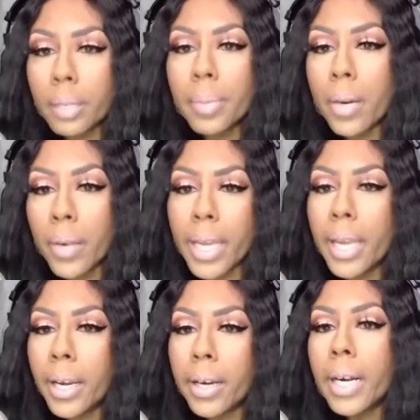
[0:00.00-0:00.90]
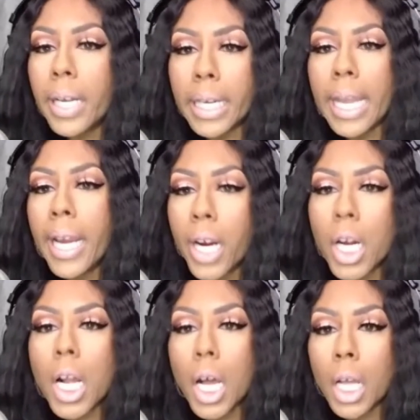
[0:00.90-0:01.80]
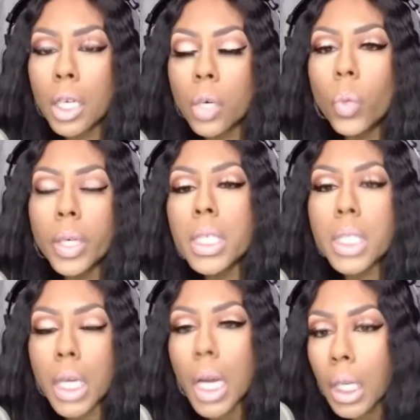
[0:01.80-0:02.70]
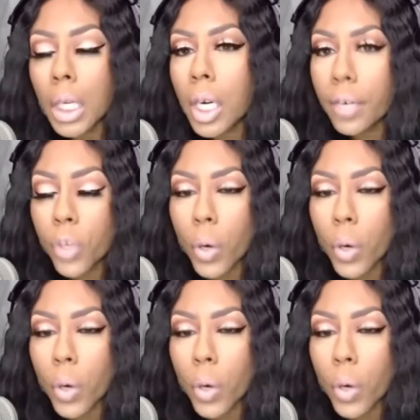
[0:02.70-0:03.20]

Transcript: about hair and hair color. What is the color of your